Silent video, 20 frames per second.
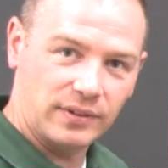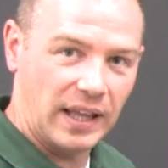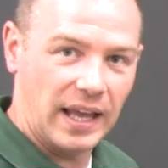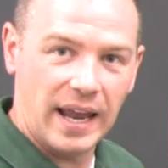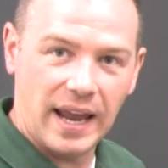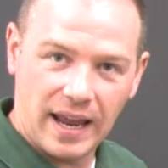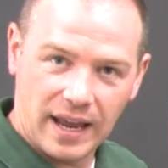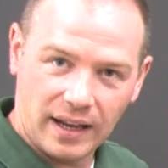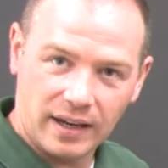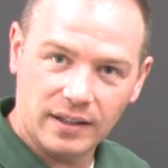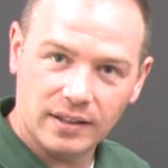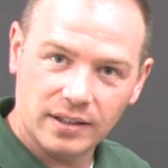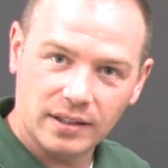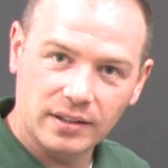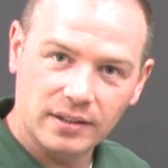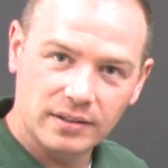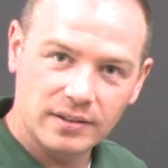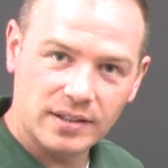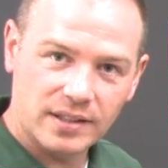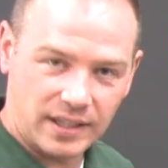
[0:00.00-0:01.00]

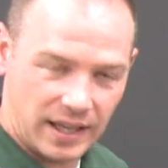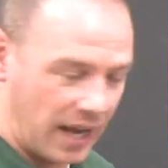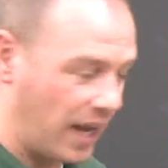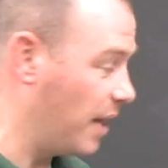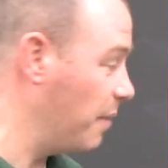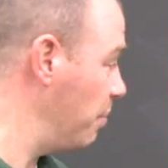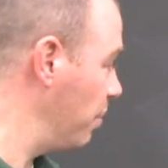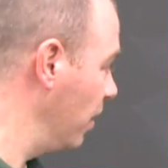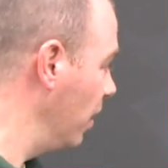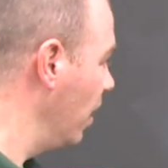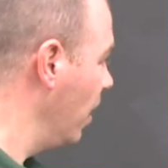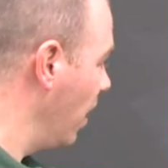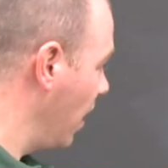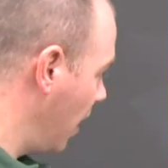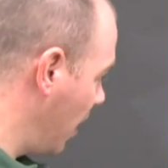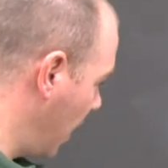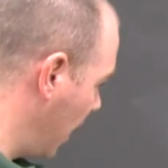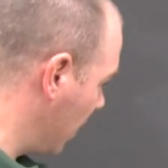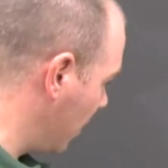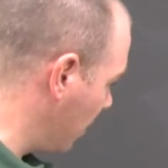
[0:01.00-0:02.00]
landscape
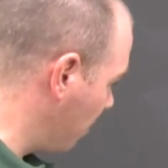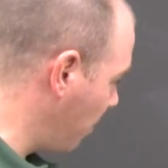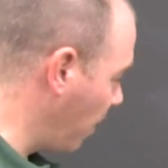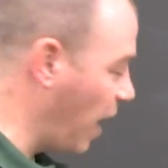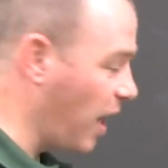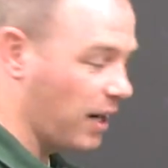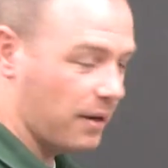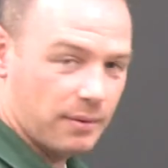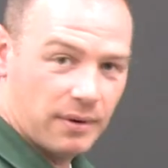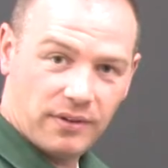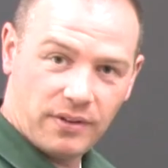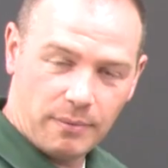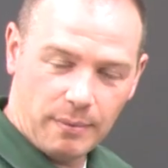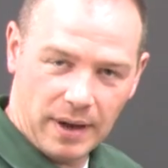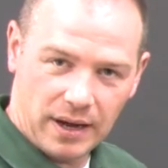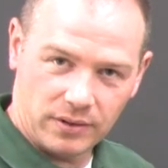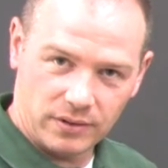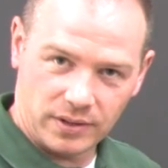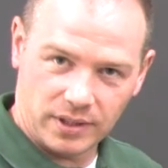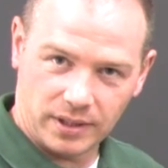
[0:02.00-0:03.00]
at the bottom of the
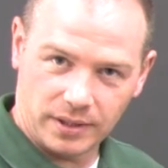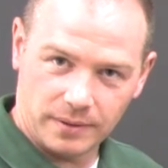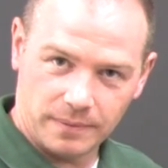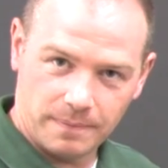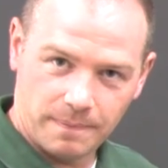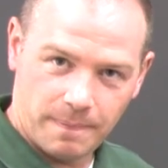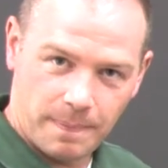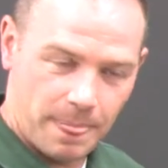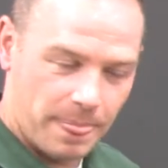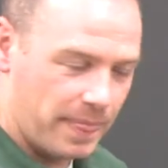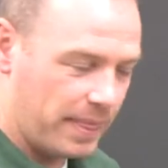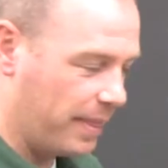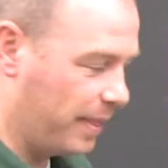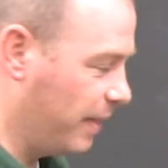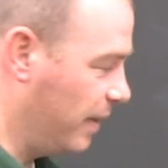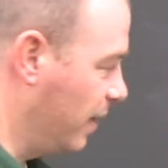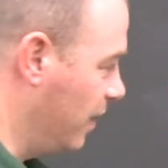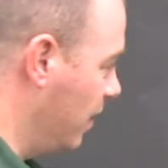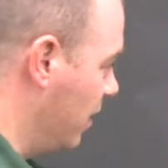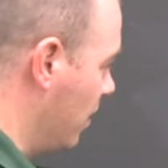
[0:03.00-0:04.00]
mountain.
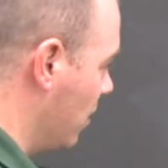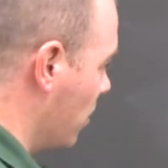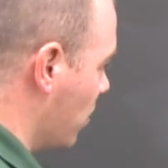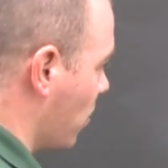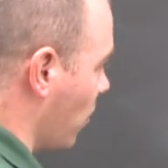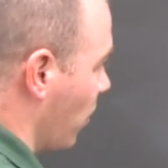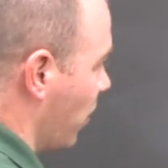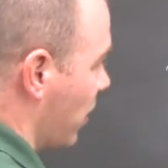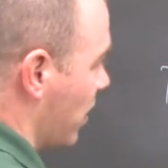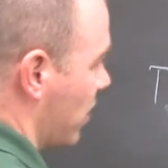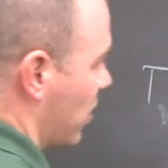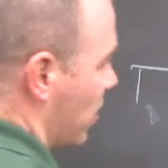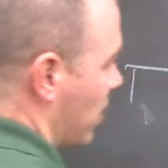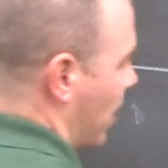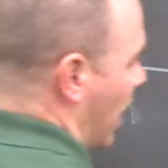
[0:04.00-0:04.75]
So this is